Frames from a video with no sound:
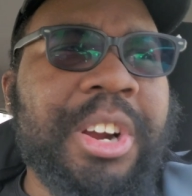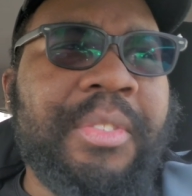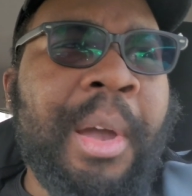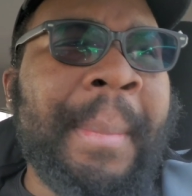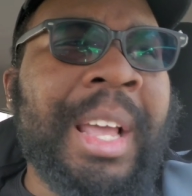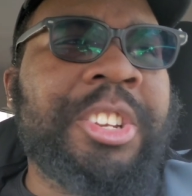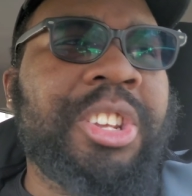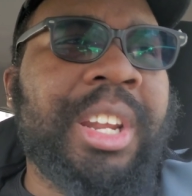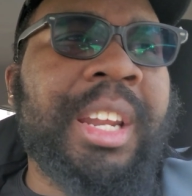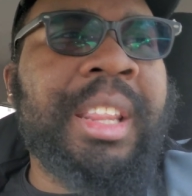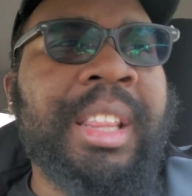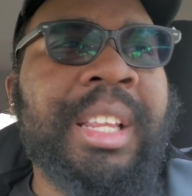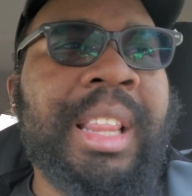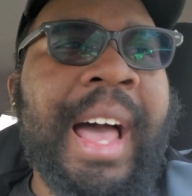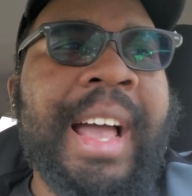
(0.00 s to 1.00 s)
sure if I mentioned it
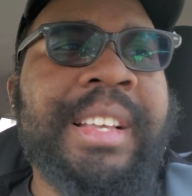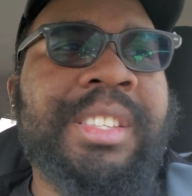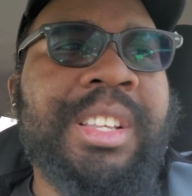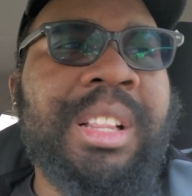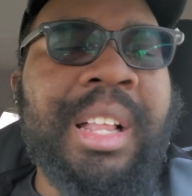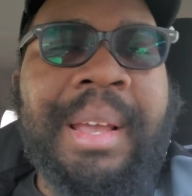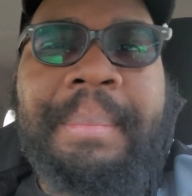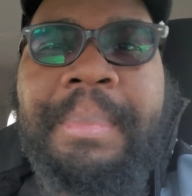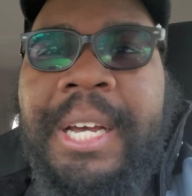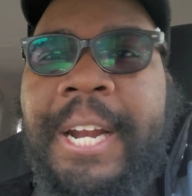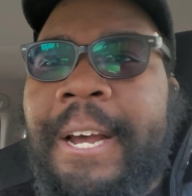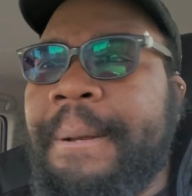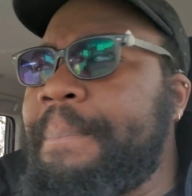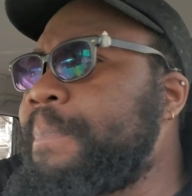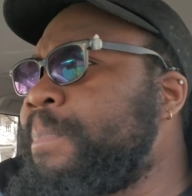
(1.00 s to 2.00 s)
in the last clip,
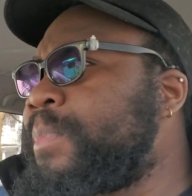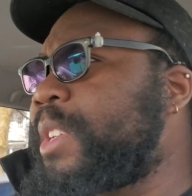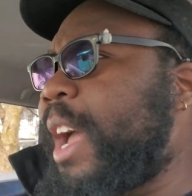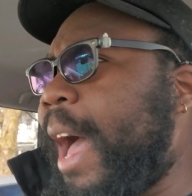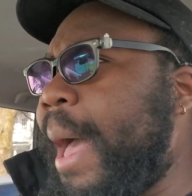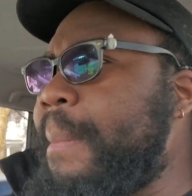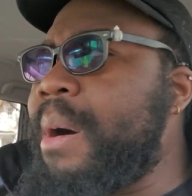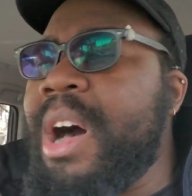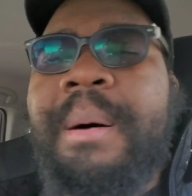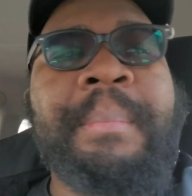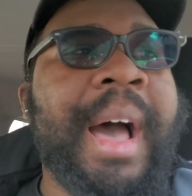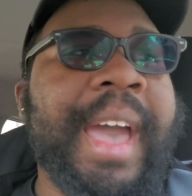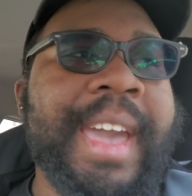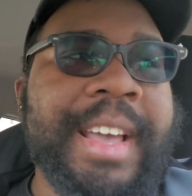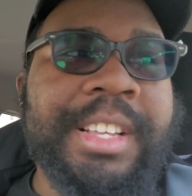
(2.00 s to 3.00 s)
but I bought
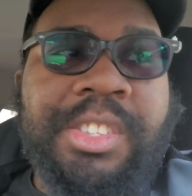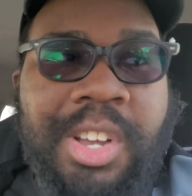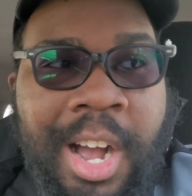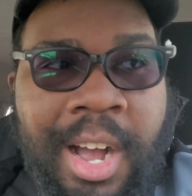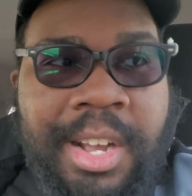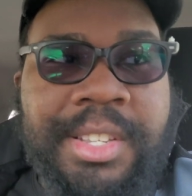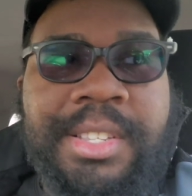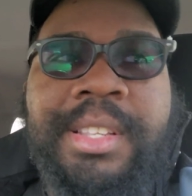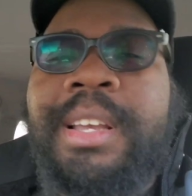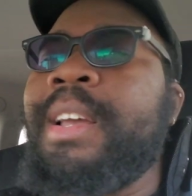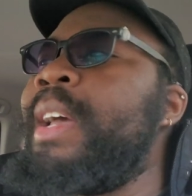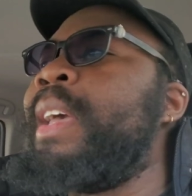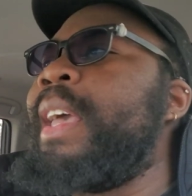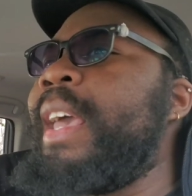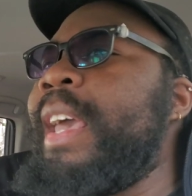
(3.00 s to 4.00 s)
my exhaust
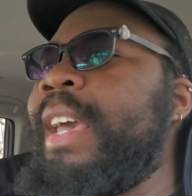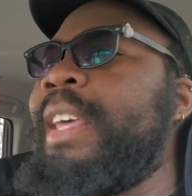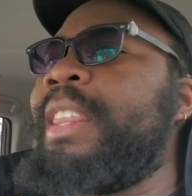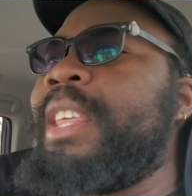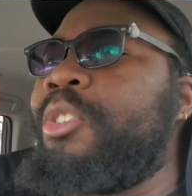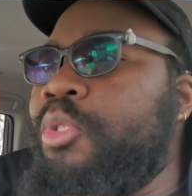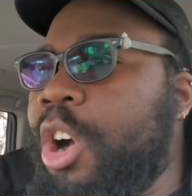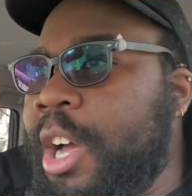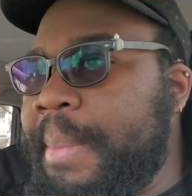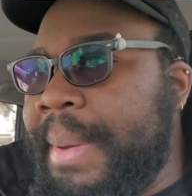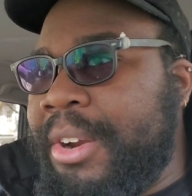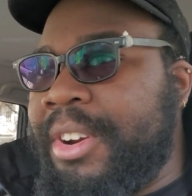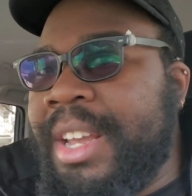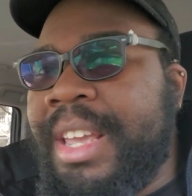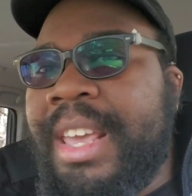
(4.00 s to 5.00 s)
and the rod
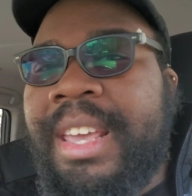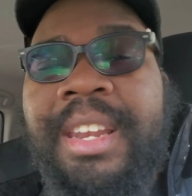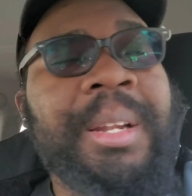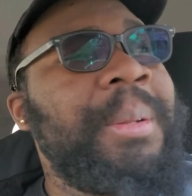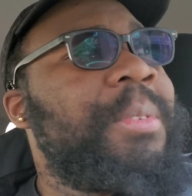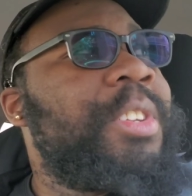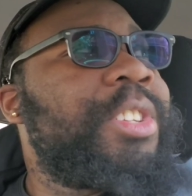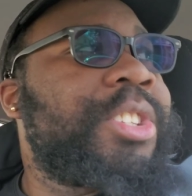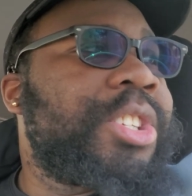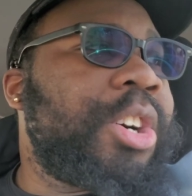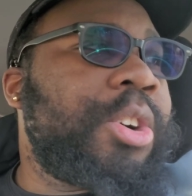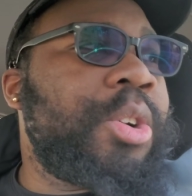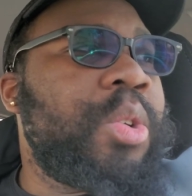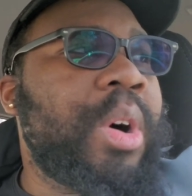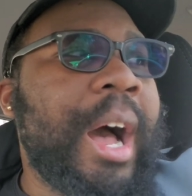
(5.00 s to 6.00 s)
bearing kit,
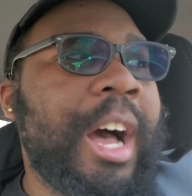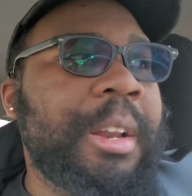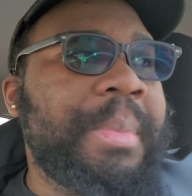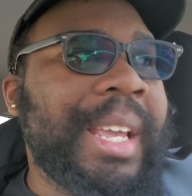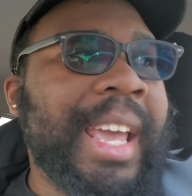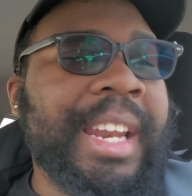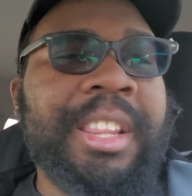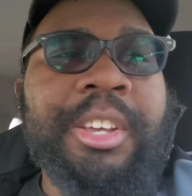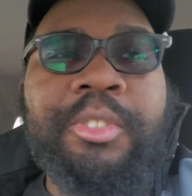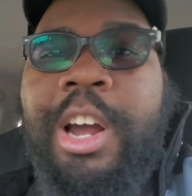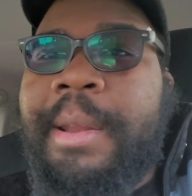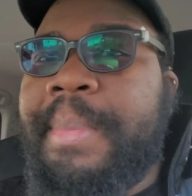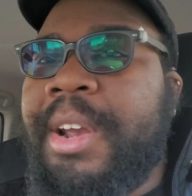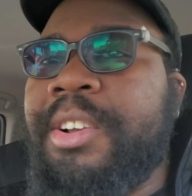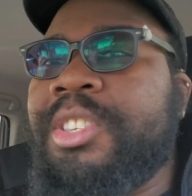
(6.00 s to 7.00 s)
so I'd be getting the
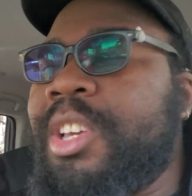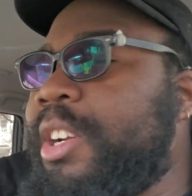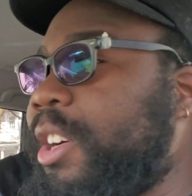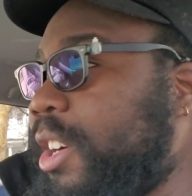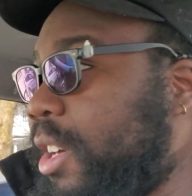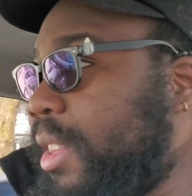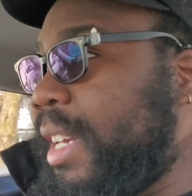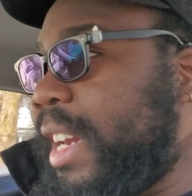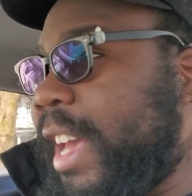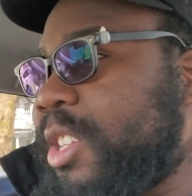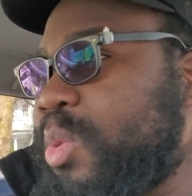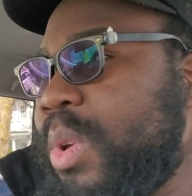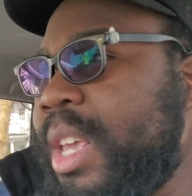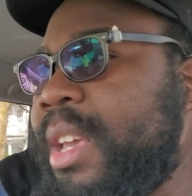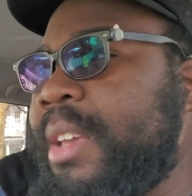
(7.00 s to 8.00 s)
rod bearings done early
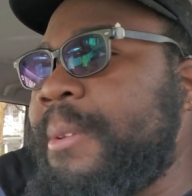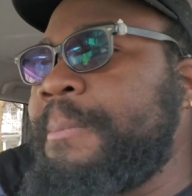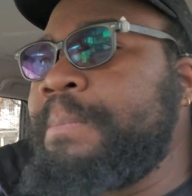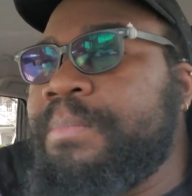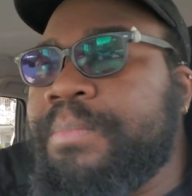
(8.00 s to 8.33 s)
next week,